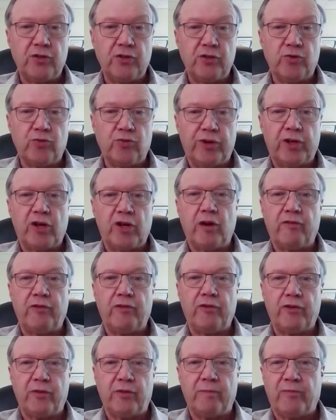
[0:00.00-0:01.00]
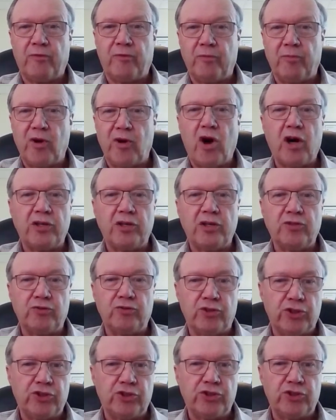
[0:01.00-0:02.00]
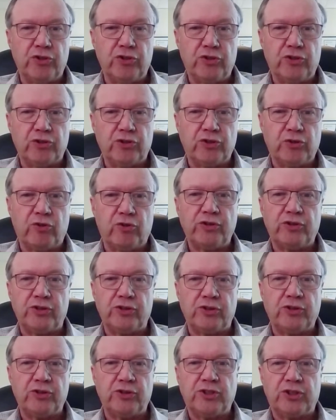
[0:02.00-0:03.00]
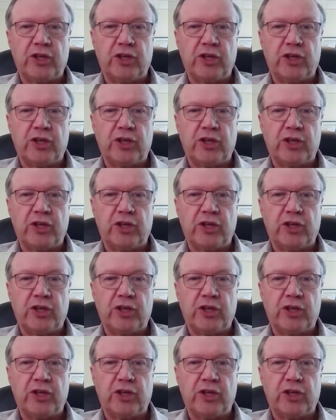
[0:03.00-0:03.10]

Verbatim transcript: to recover them from non-traditional sources,